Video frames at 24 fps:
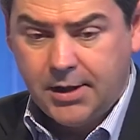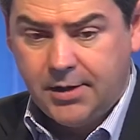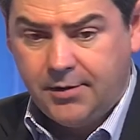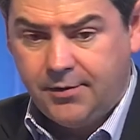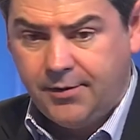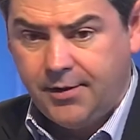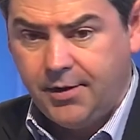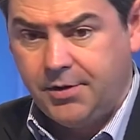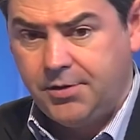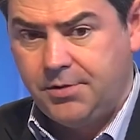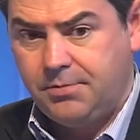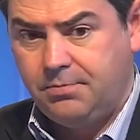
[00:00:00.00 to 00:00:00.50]

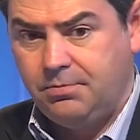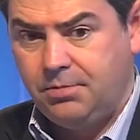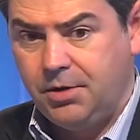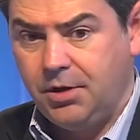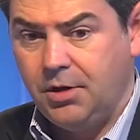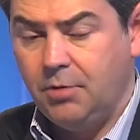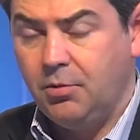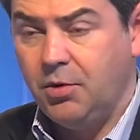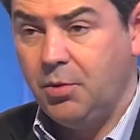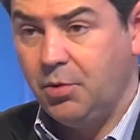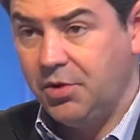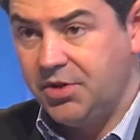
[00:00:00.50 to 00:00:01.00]
that
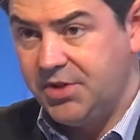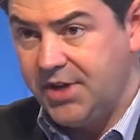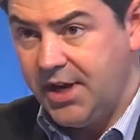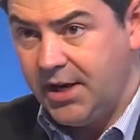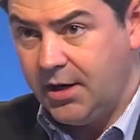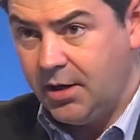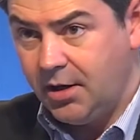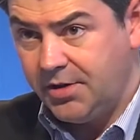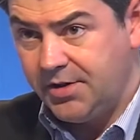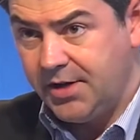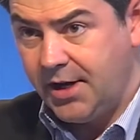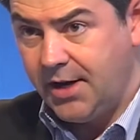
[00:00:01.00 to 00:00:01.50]
we would take
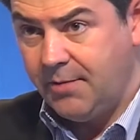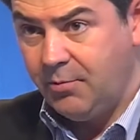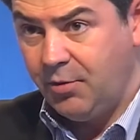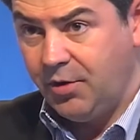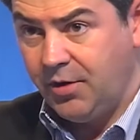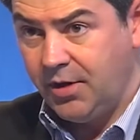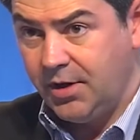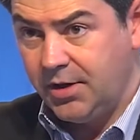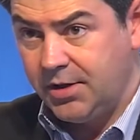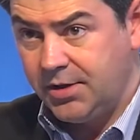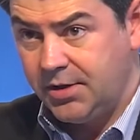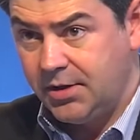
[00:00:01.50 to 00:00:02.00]
our time with
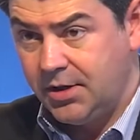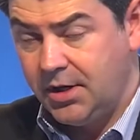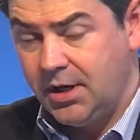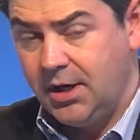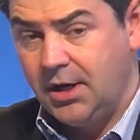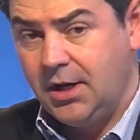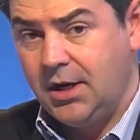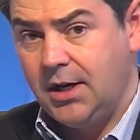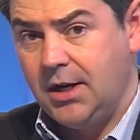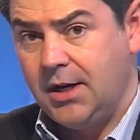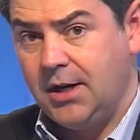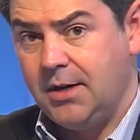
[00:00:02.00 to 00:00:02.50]
this.
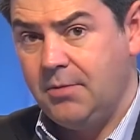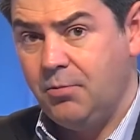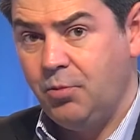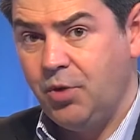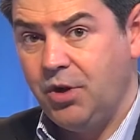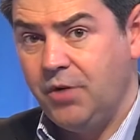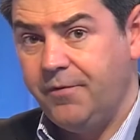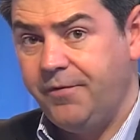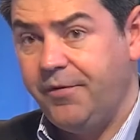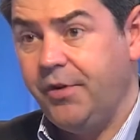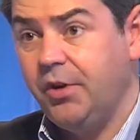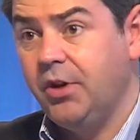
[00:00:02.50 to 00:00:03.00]
We
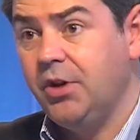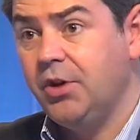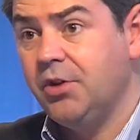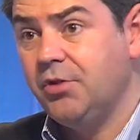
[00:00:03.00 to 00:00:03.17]
fully